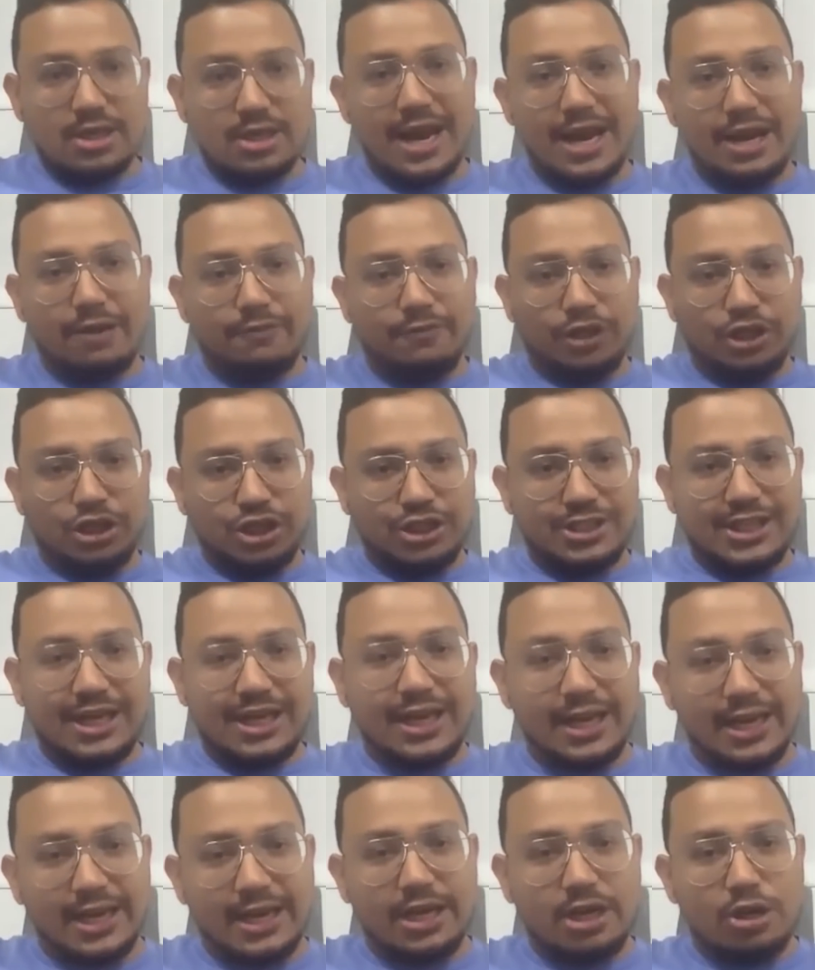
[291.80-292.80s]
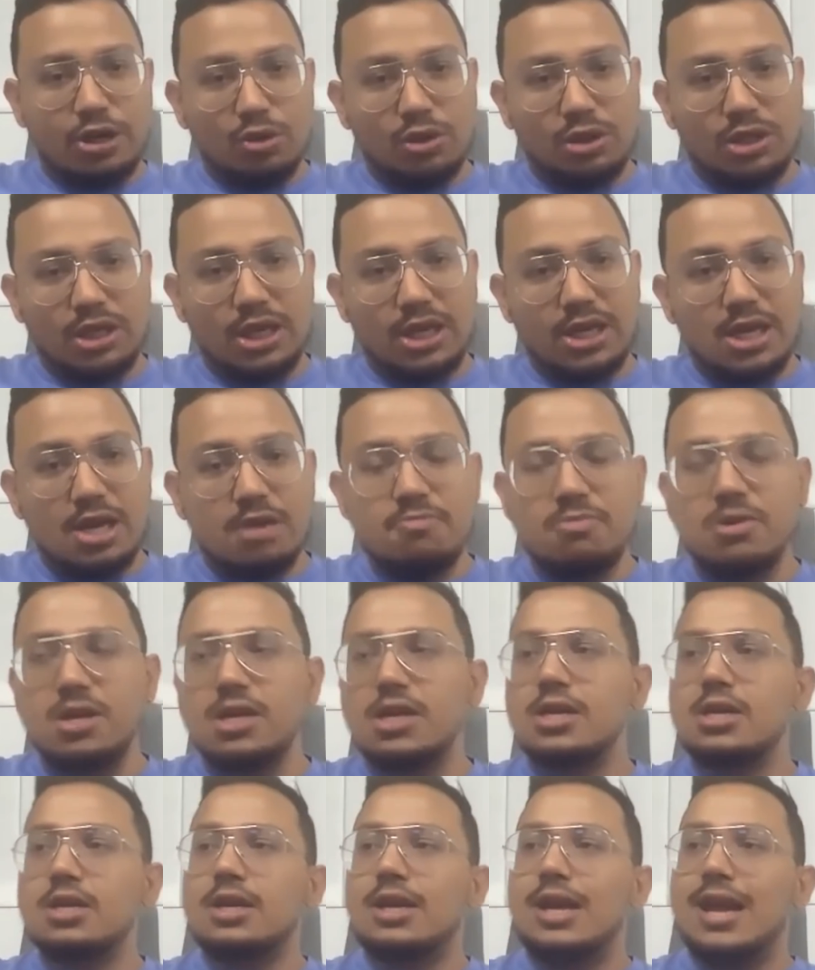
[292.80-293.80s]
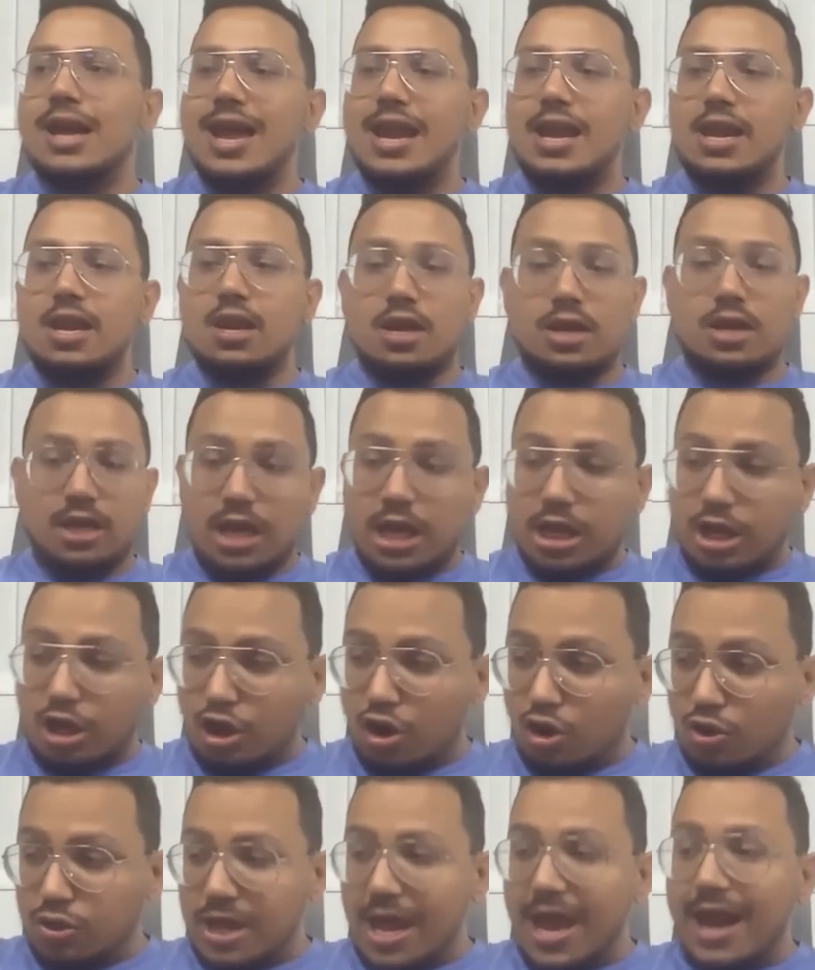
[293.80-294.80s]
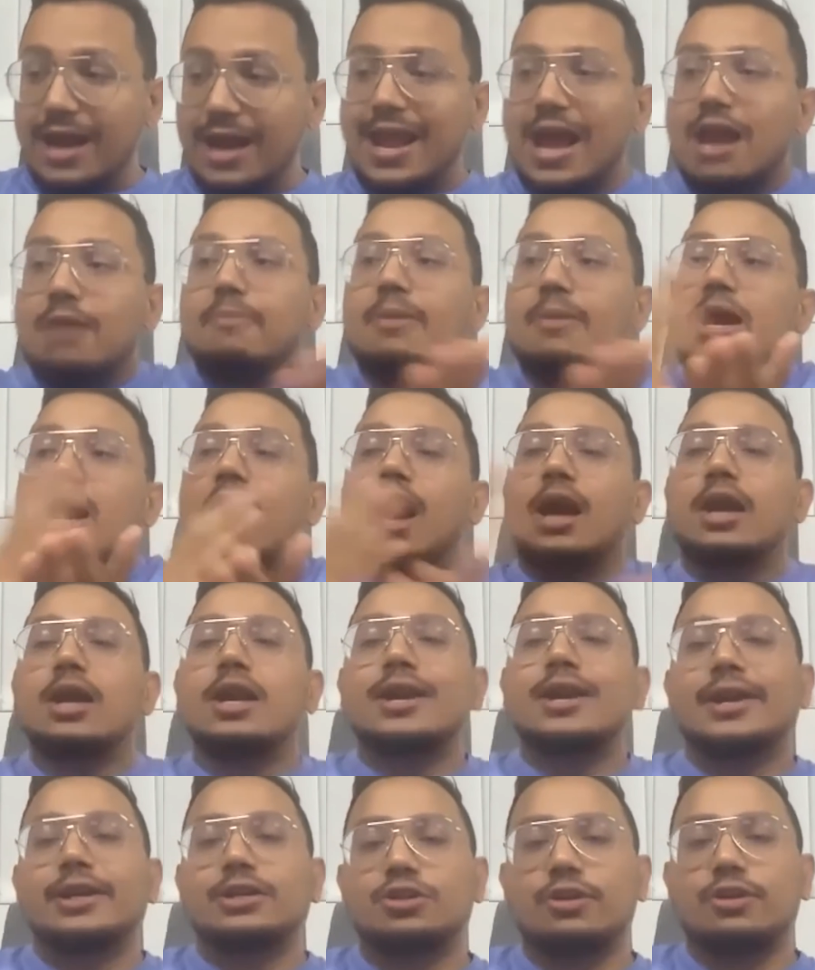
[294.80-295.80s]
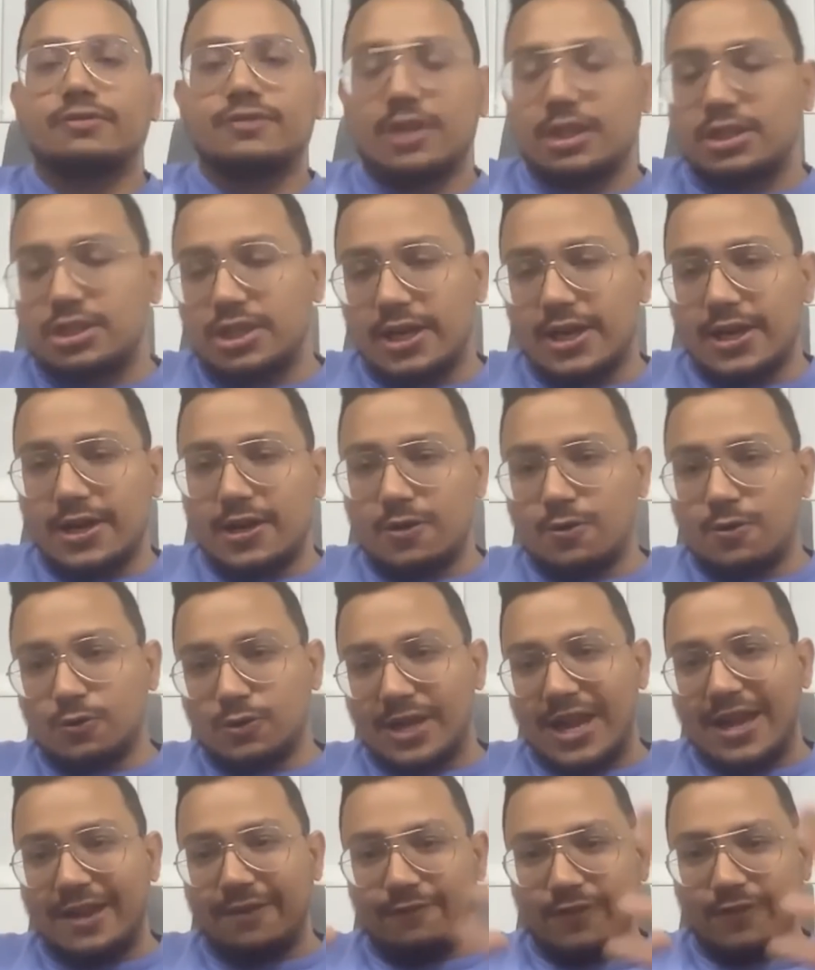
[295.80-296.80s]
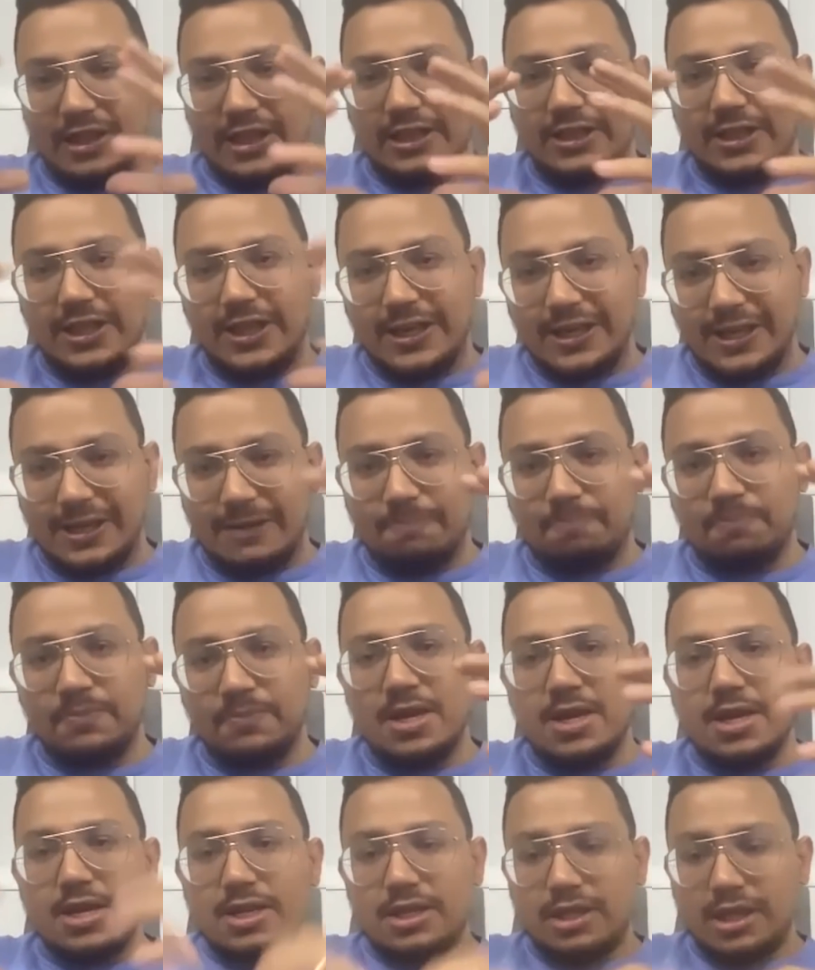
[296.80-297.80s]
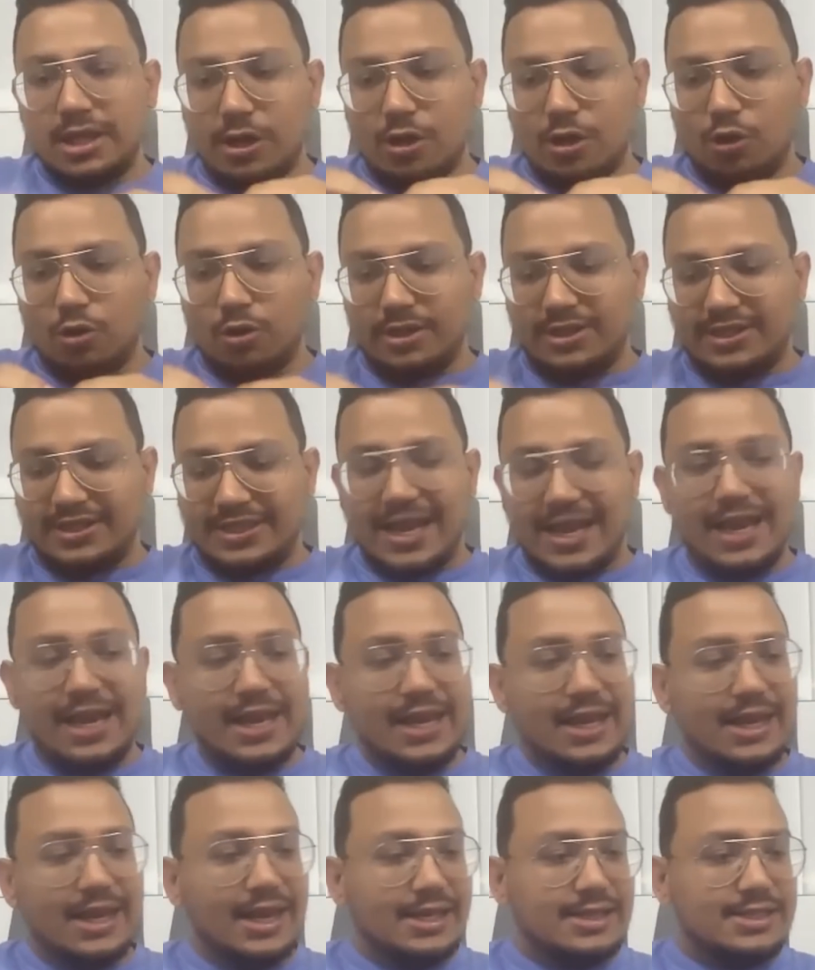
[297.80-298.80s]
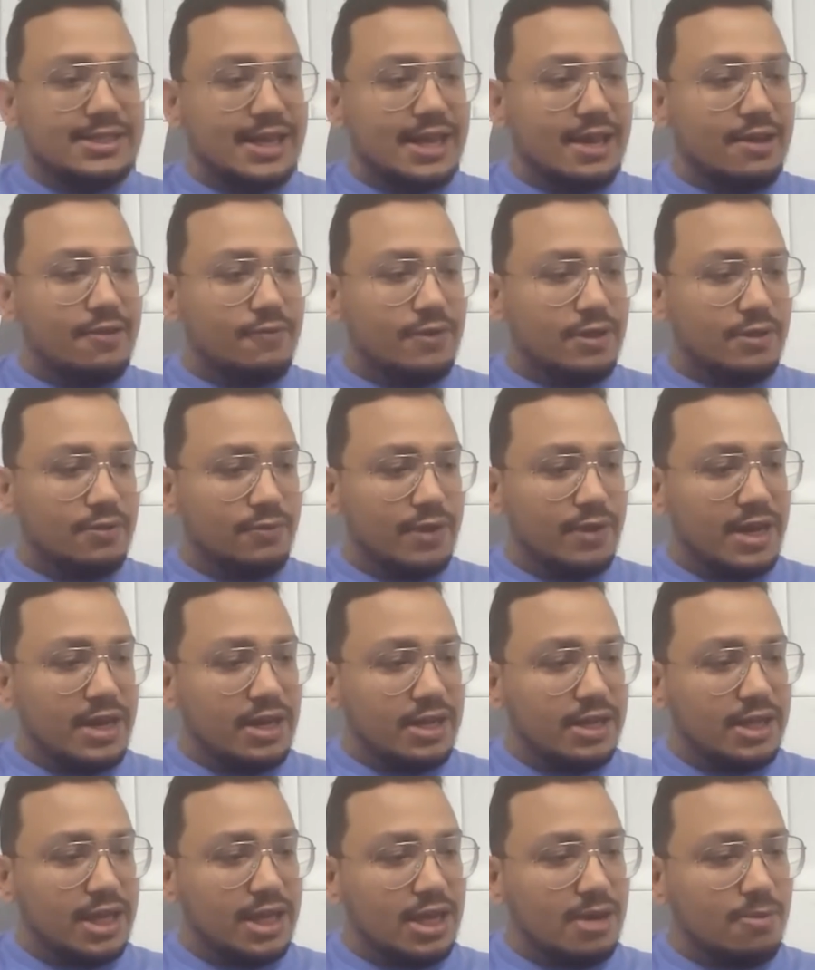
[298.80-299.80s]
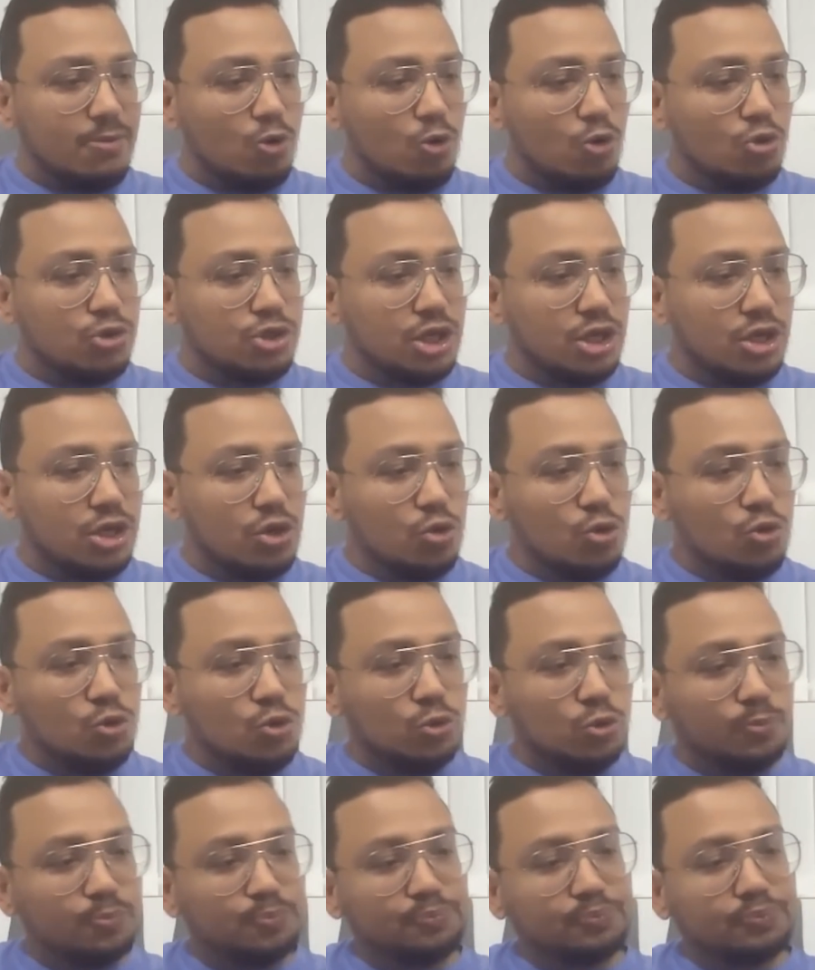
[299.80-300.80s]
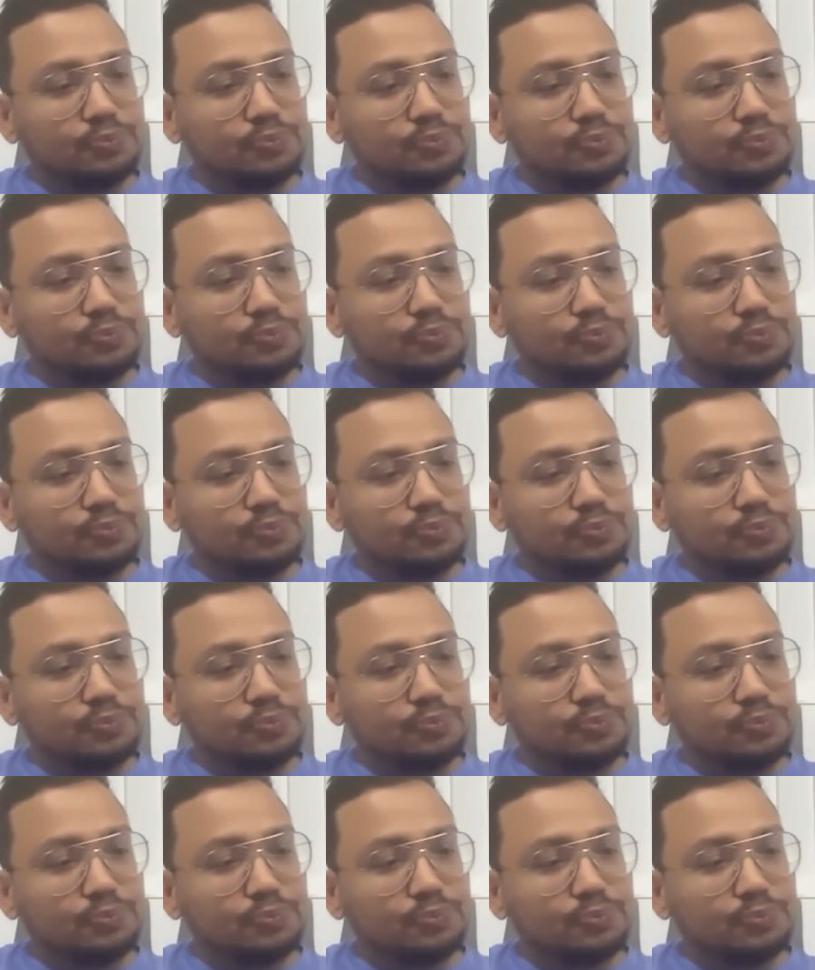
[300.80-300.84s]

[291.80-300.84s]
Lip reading: right, which settle into Ethereum. And, there can be hundreds of such layer twos, like with Ethereum, scaling, let's say when Ethereum goes into